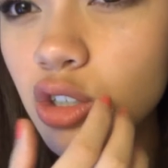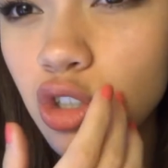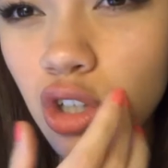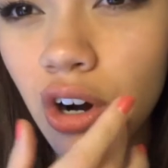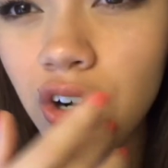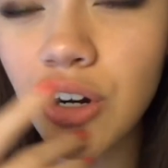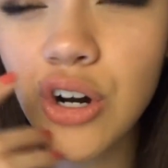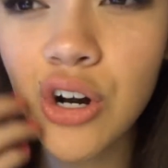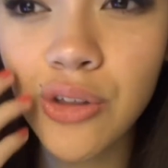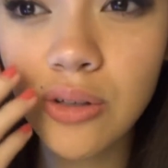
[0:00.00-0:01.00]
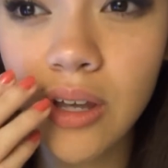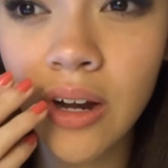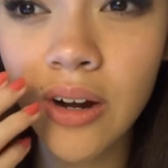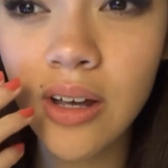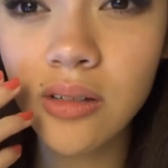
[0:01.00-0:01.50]
darker in those
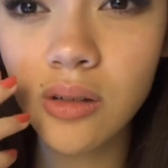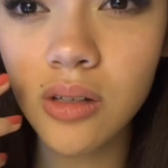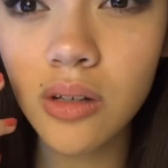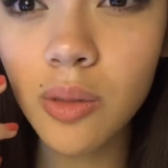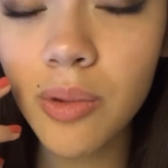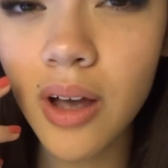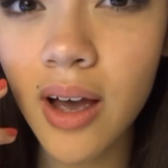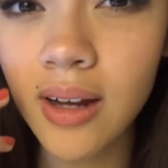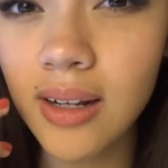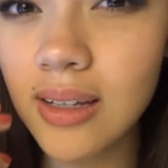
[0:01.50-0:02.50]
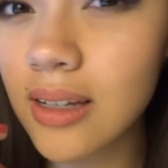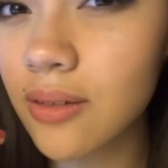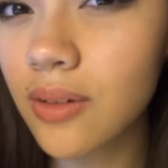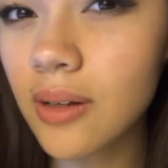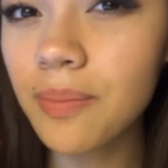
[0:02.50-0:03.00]
areas, so it's a little bit
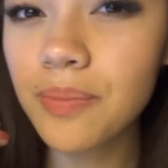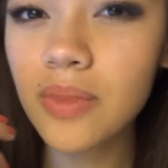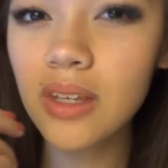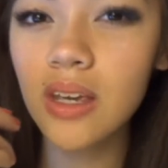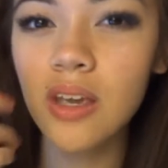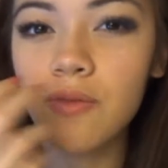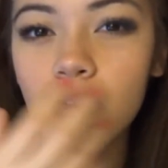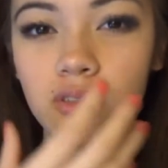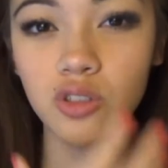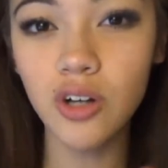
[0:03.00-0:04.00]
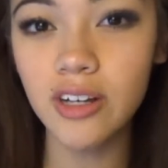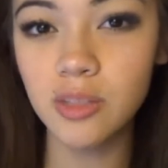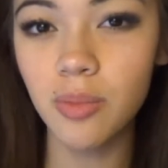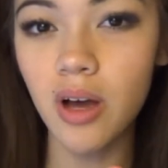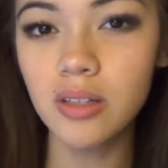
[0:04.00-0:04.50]
uneven if there's dry
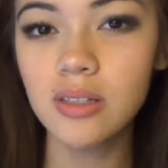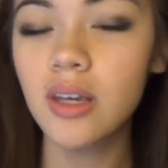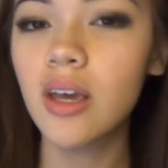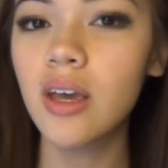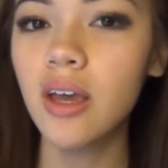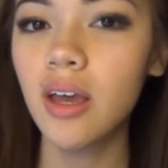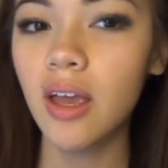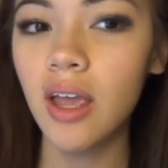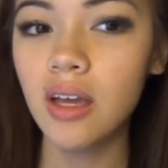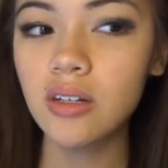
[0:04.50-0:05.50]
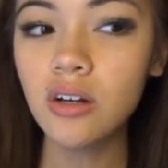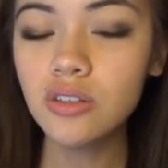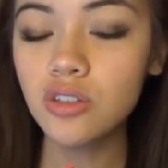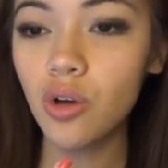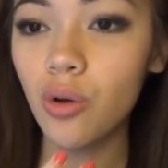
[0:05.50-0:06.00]
spots. And
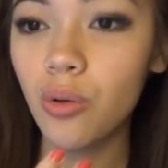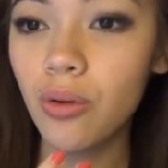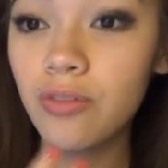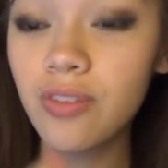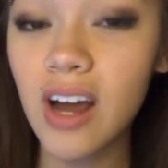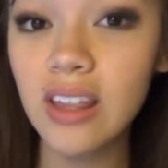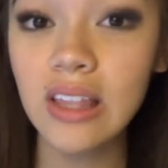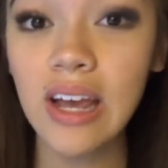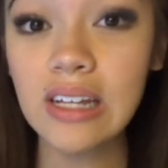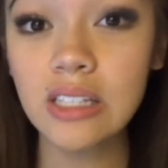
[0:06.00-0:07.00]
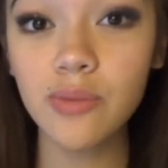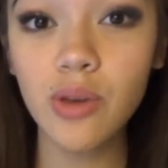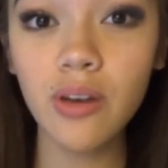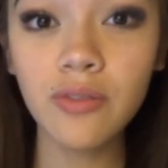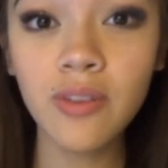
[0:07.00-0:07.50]
also fine lines. If
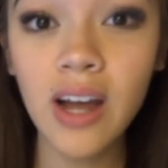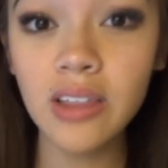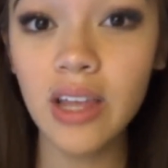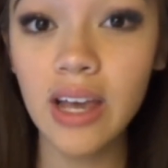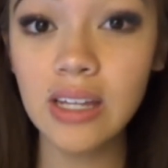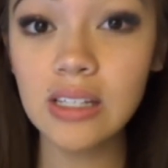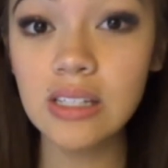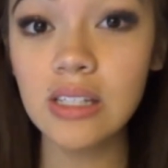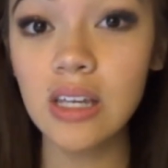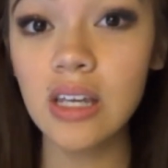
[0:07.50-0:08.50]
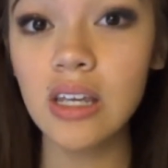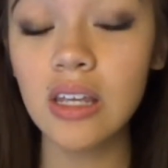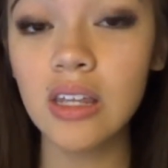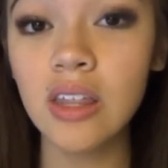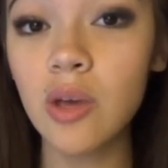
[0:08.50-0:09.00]
you have fine lines,
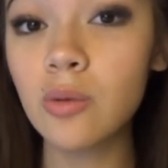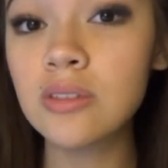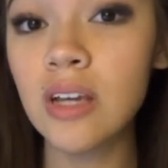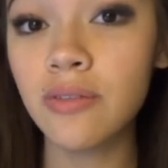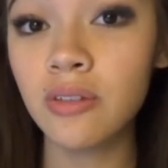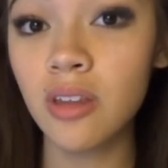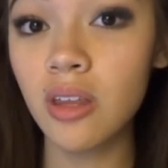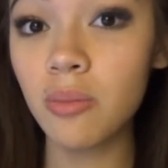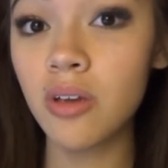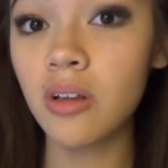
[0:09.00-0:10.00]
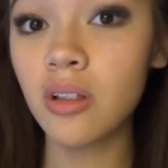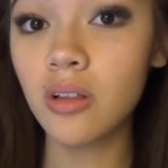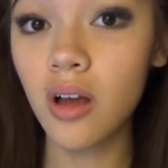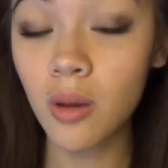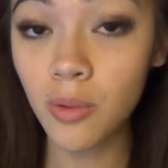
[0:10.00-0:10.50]
they will definitely be a
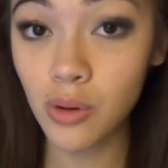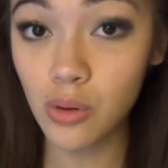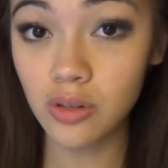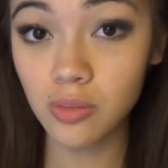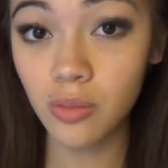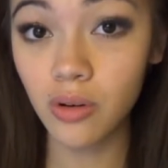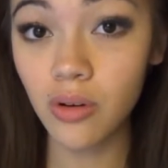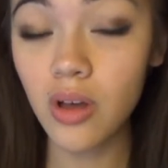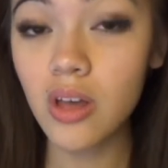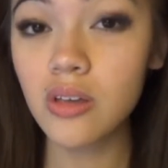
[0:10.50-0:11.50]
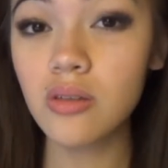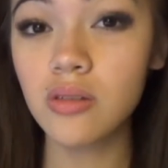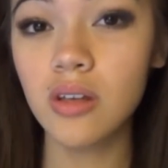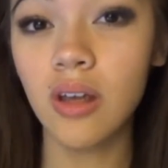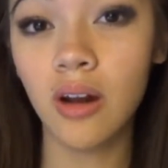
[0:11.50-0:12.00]
lot more noticeable
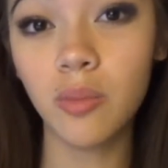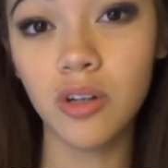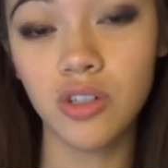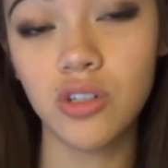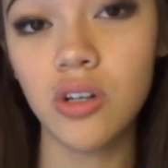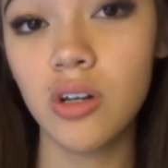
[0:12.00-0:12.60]
using an airbrush.